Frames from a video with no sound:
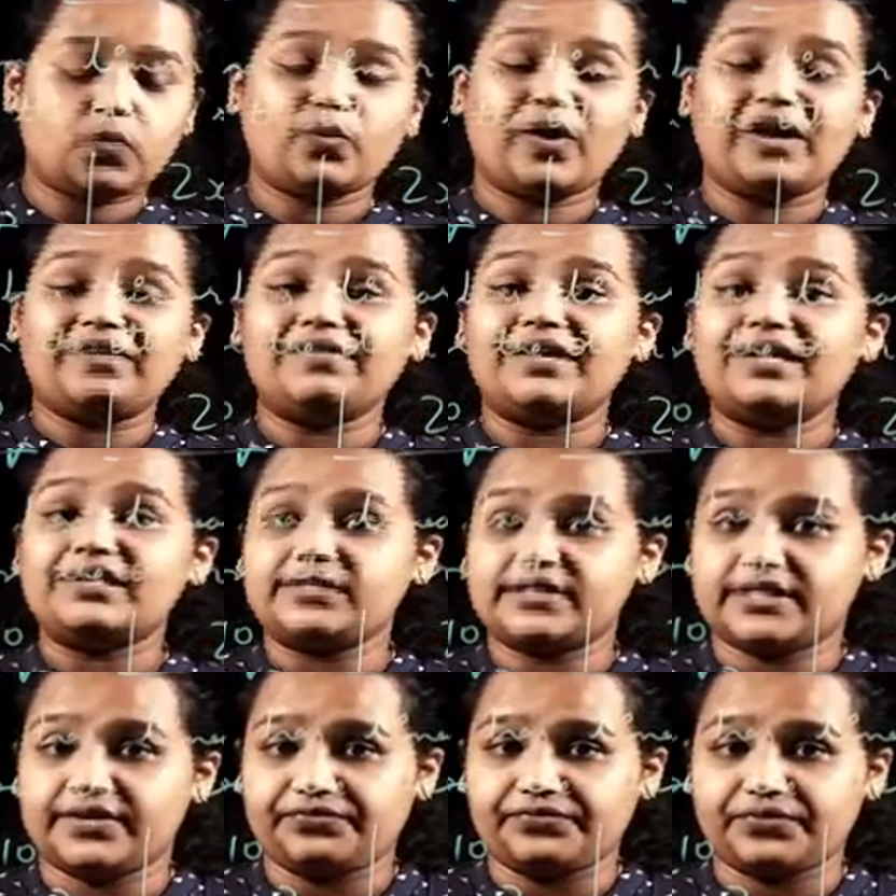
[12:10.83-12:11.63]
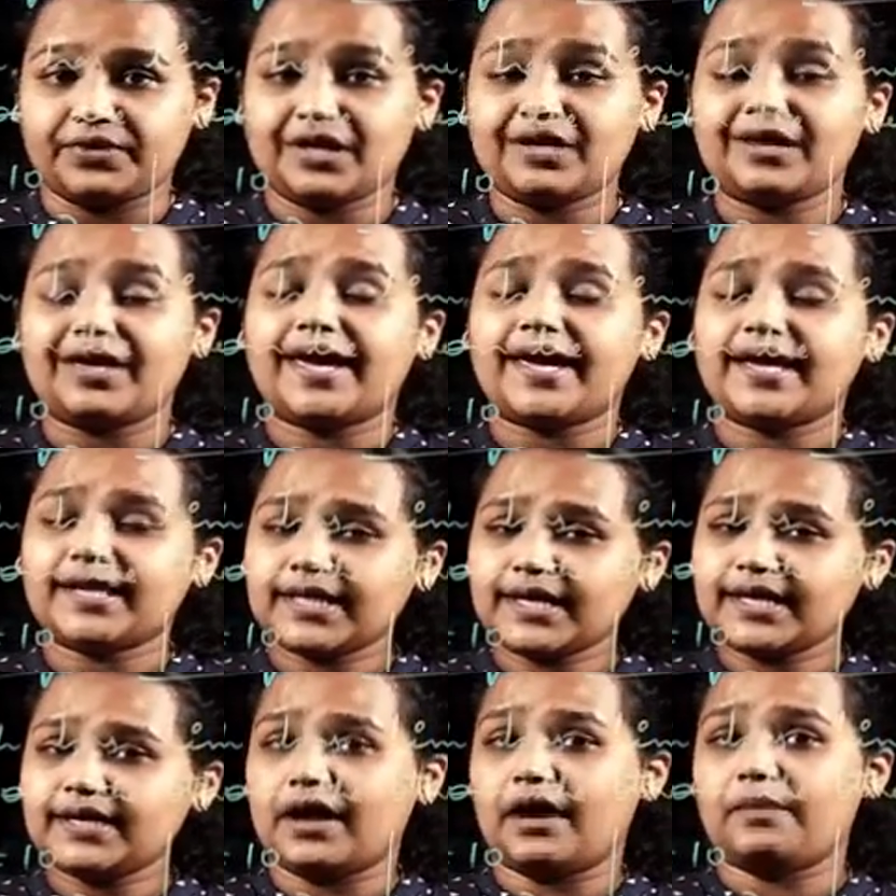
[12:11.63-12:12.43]
we are shifting
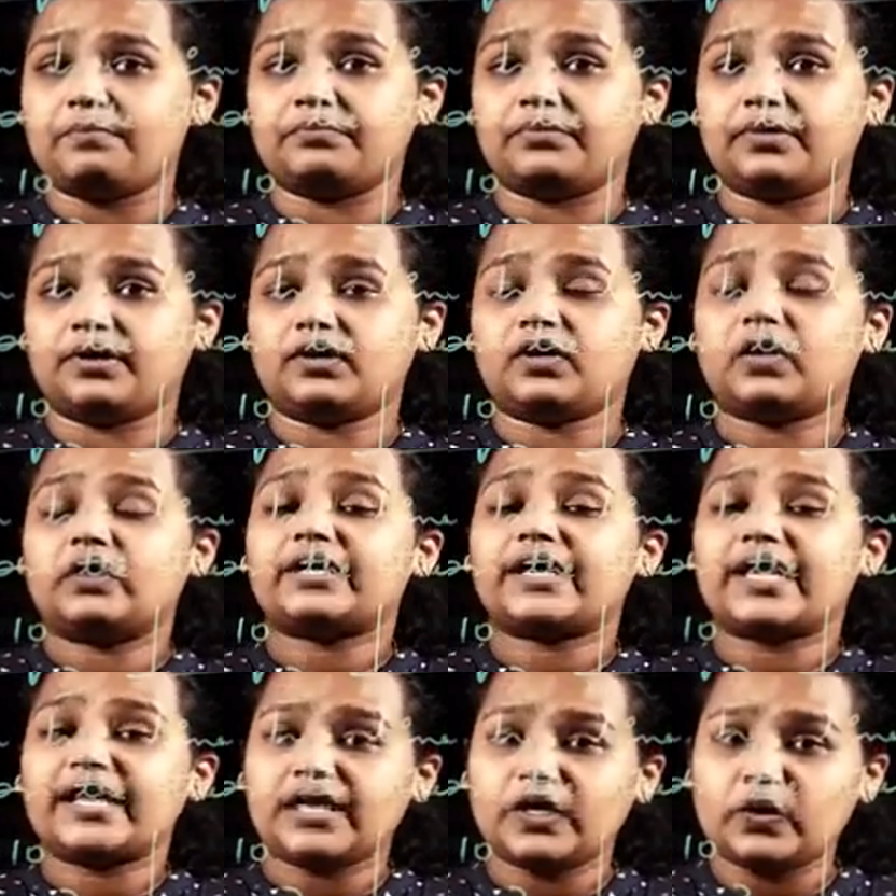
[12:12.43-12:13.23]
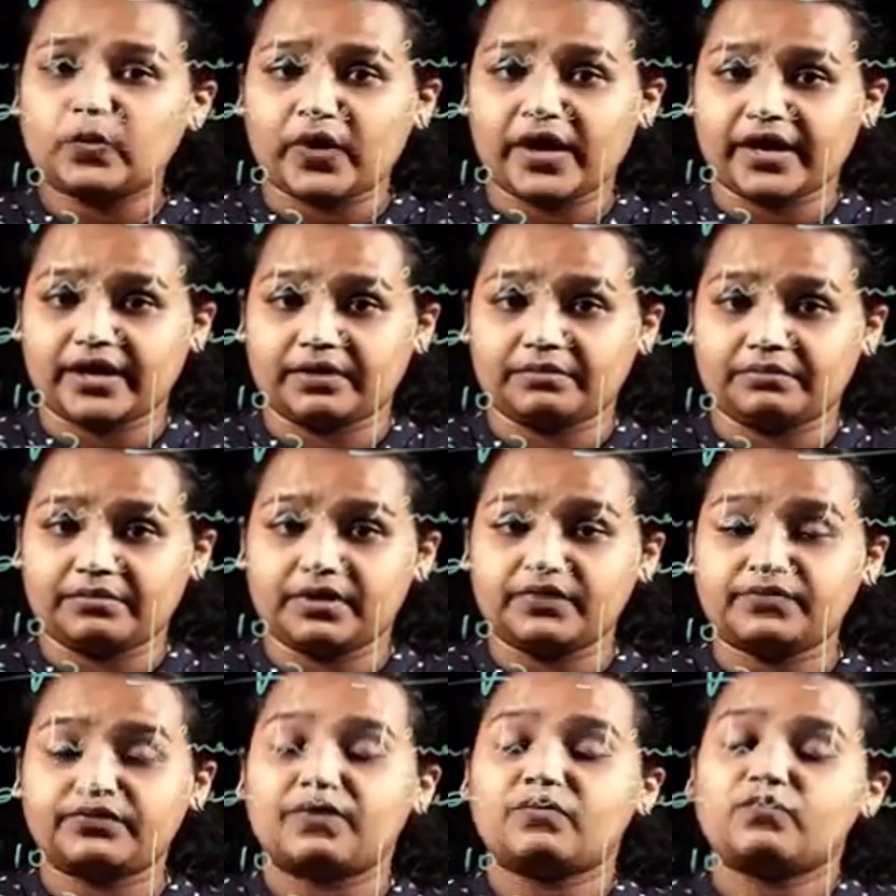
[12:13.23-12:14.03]
any number or any
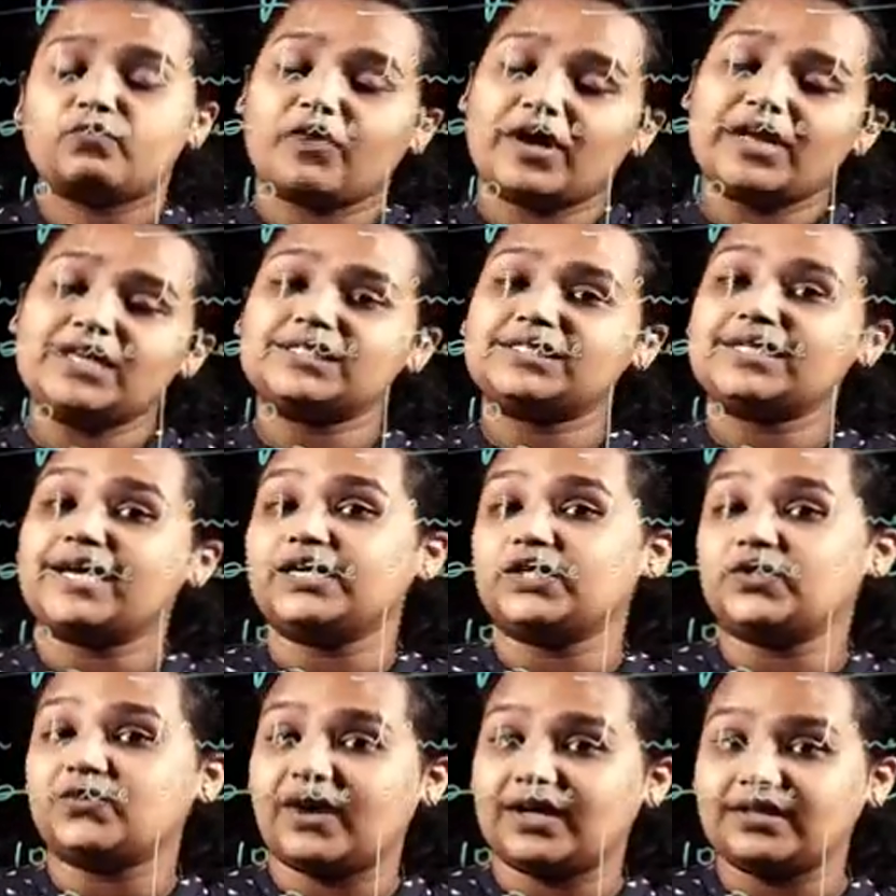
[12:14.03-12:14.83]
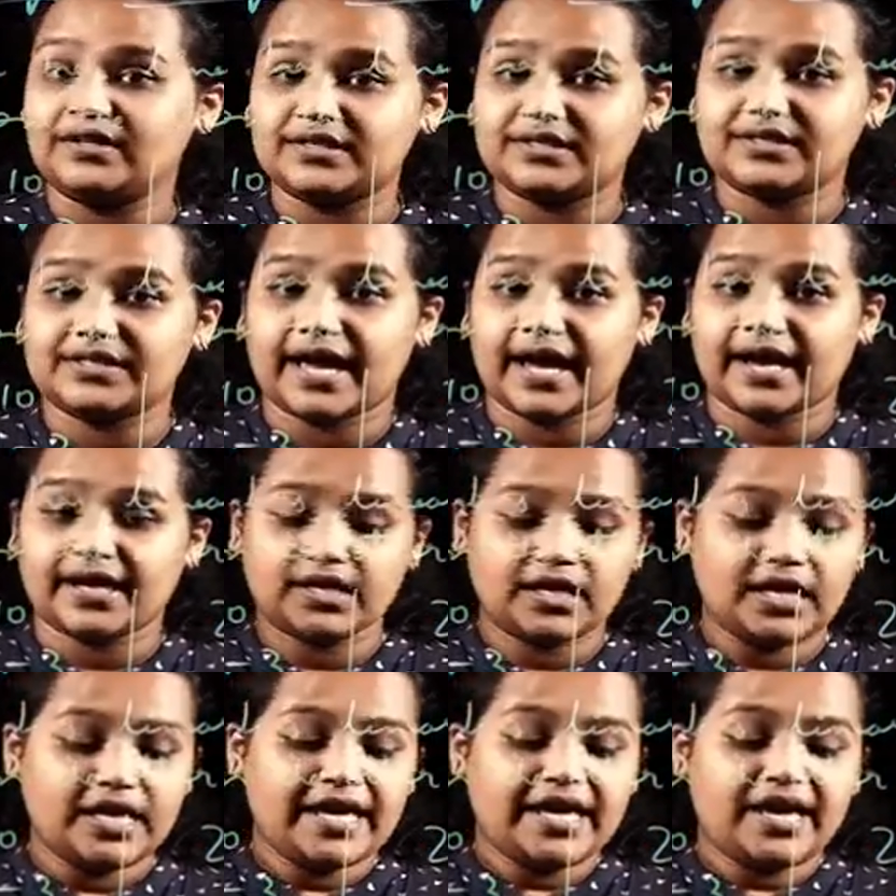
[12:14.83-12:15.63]
variable from one side to other side,